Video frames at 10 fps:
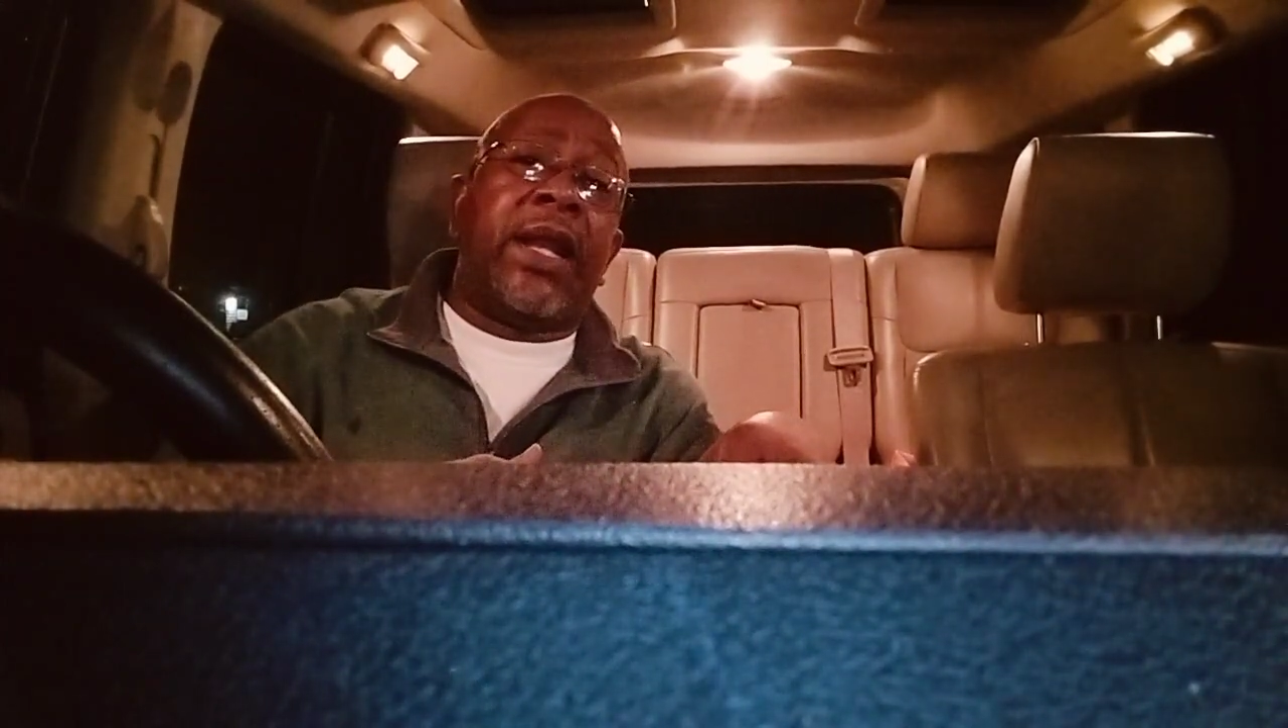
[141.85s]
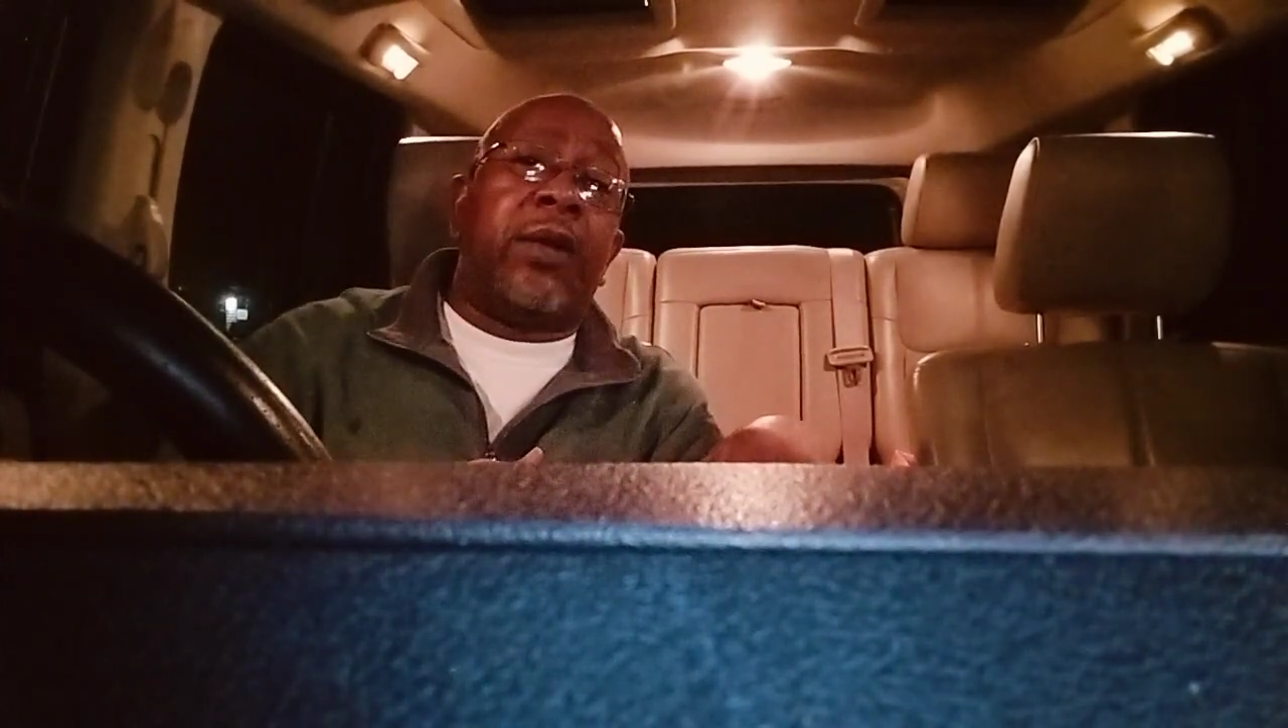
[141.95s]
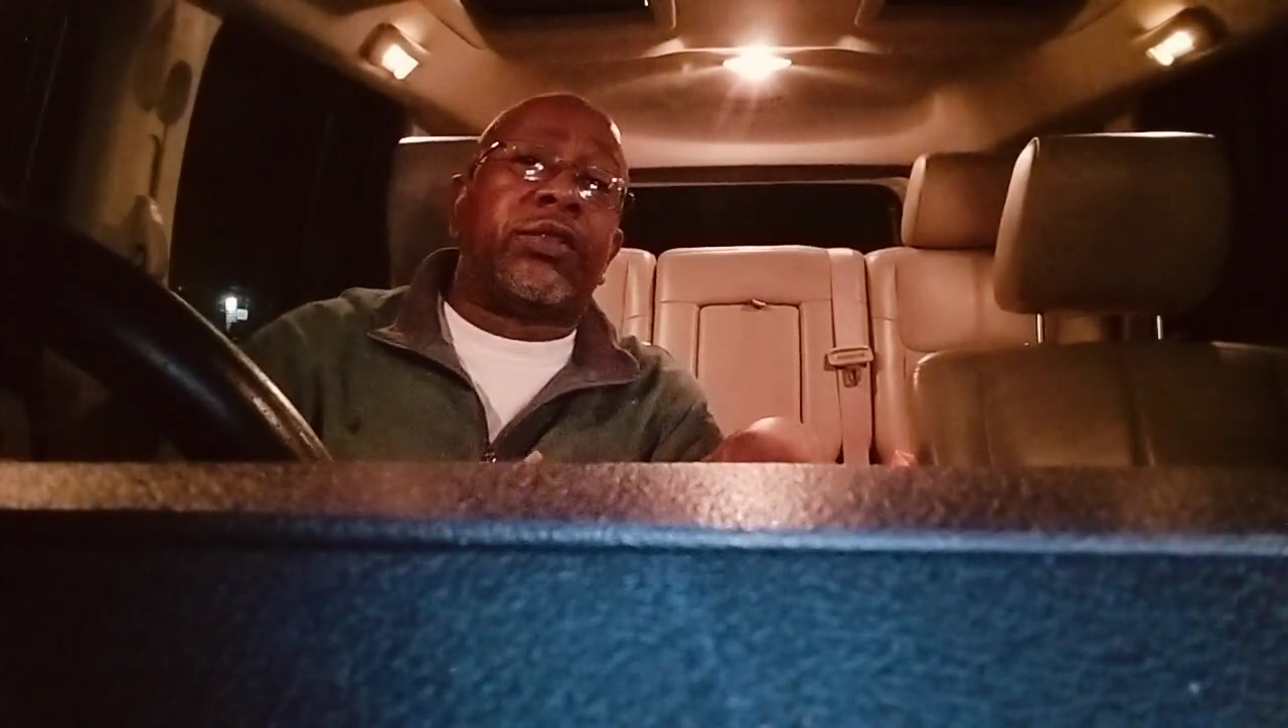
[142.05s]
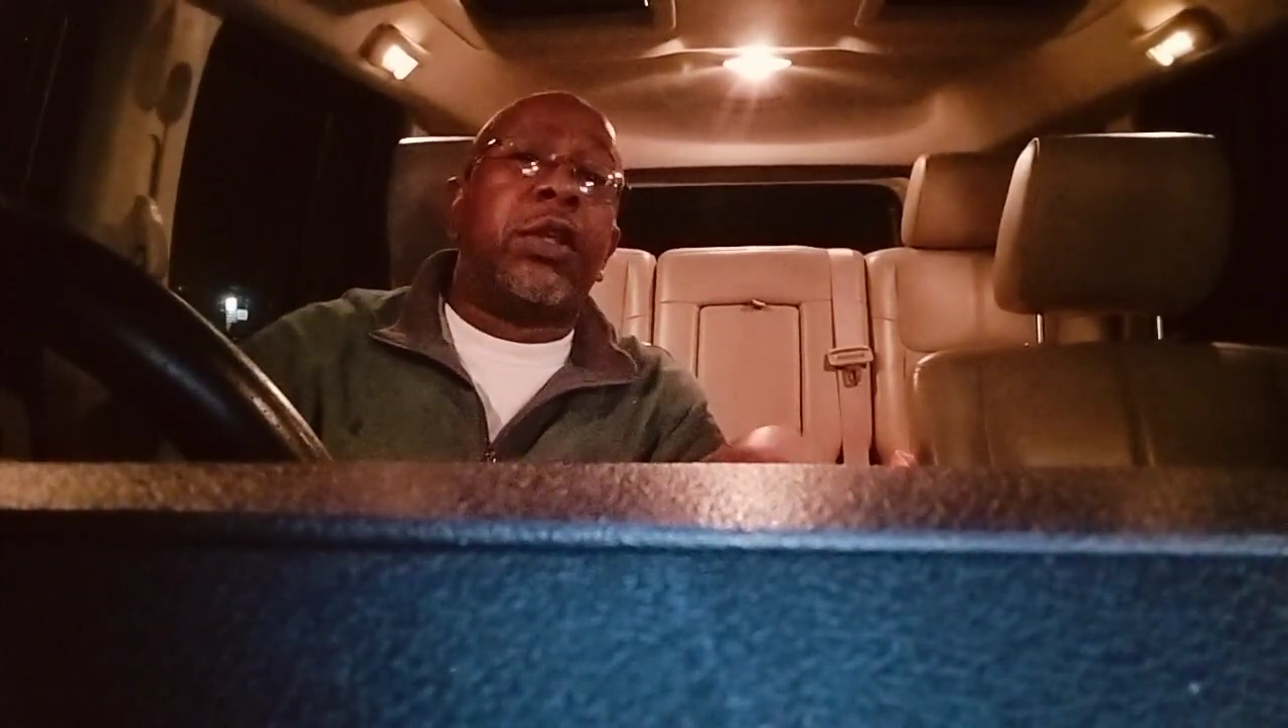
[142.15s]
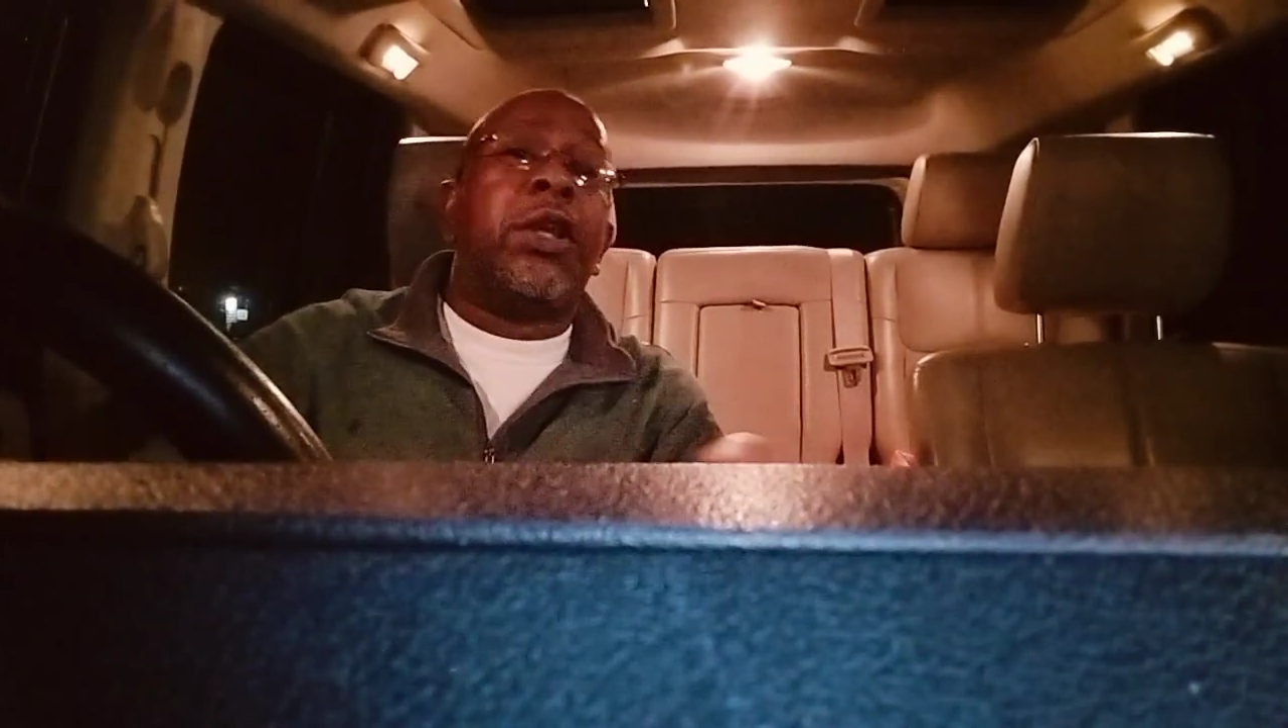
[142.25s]

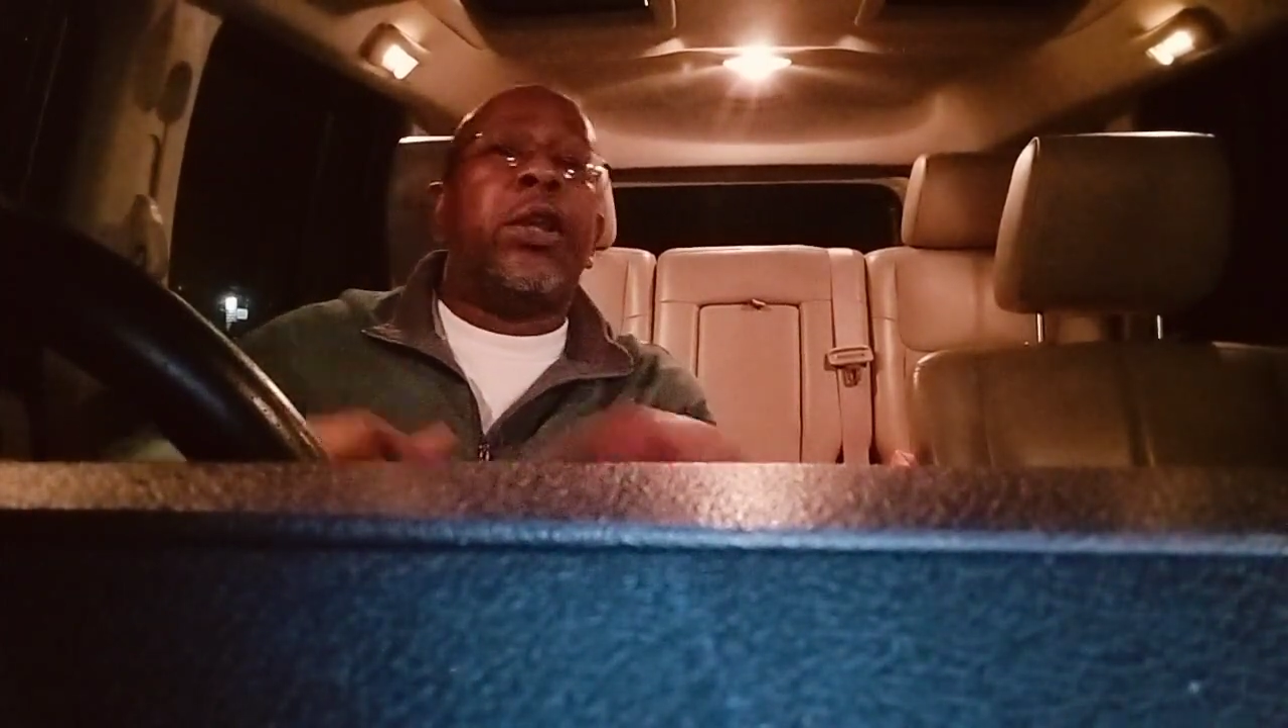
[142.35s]
else,